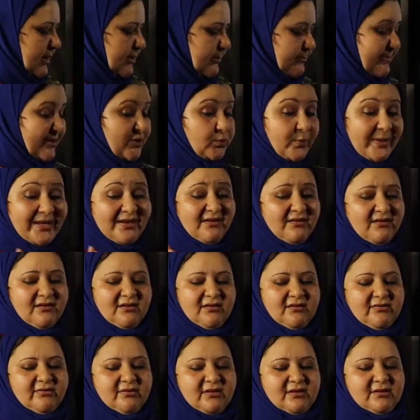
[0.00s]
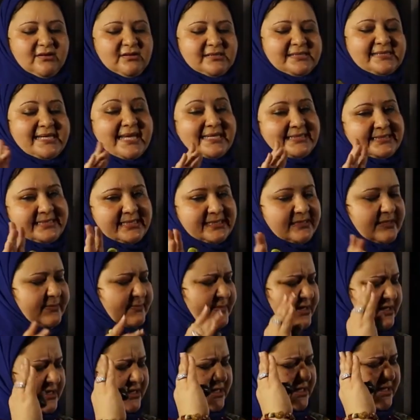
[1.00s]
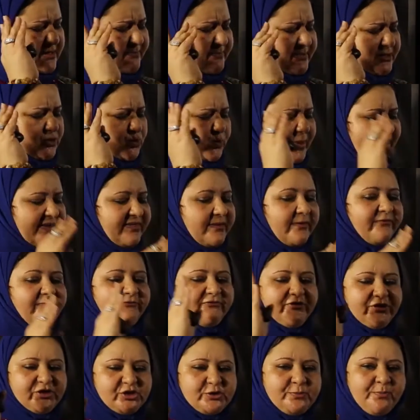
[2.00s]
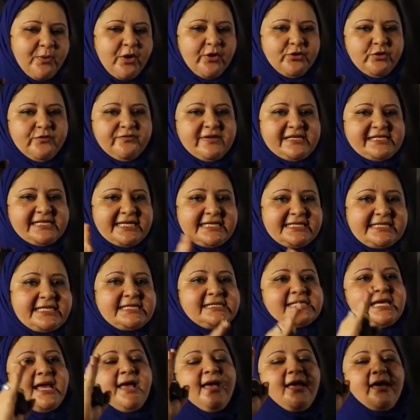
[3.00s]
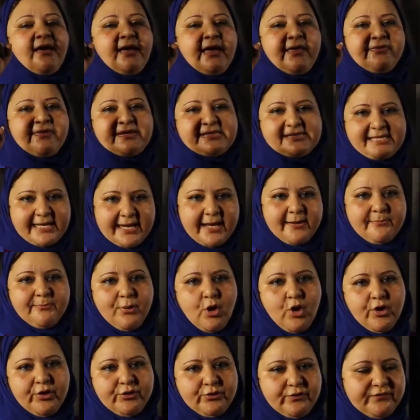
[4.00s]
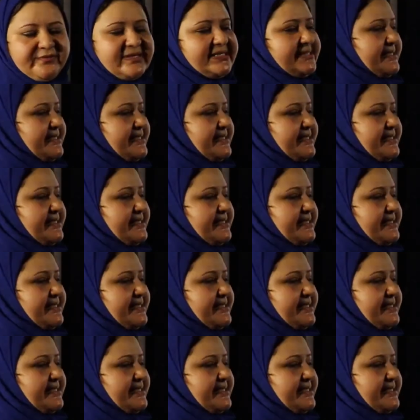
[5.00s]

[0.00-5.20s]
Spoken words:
between the sentence, between the first part of the sentence and the second part of the